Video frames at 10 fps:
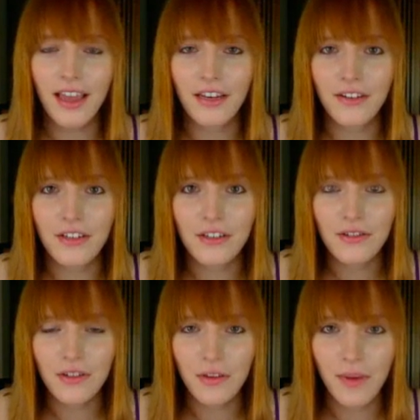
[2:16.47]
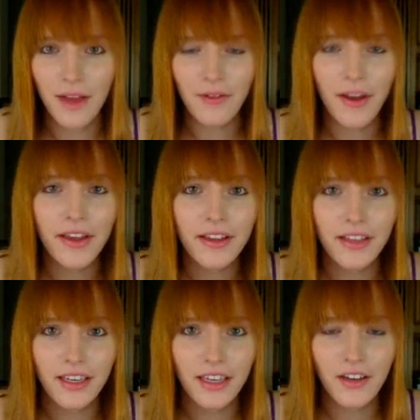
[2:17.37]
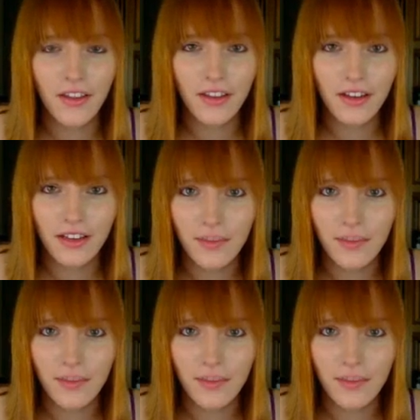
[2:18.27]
and you can do so by right clicking on the